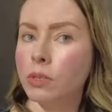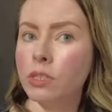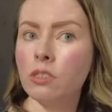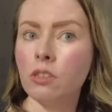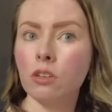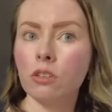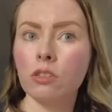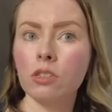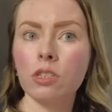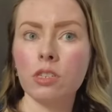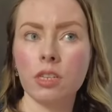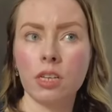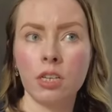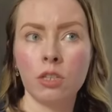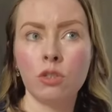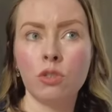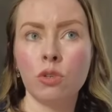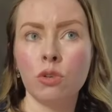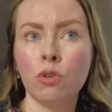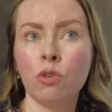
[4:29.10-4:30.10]
when Douglas
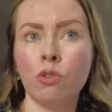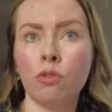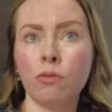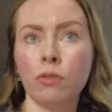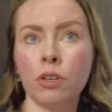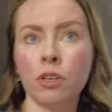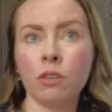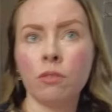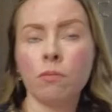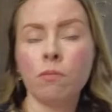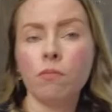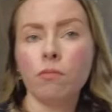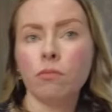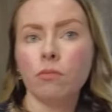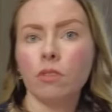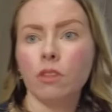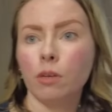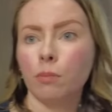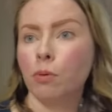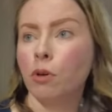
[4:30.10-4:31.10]
Laing took over,
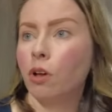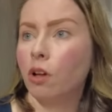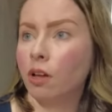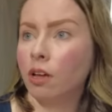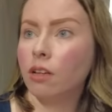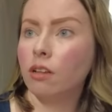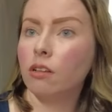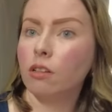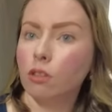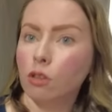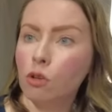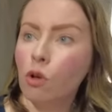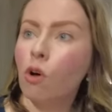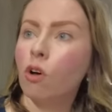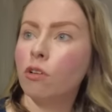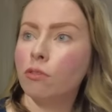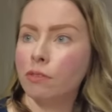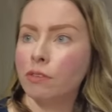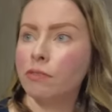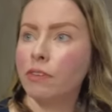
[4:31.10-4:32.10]
they put a
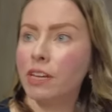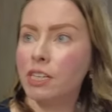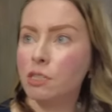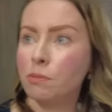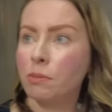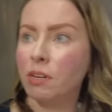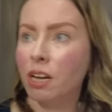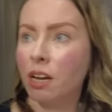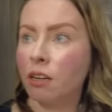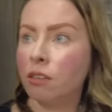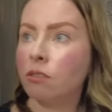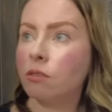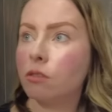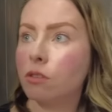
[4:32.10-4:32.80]
lot of investment in.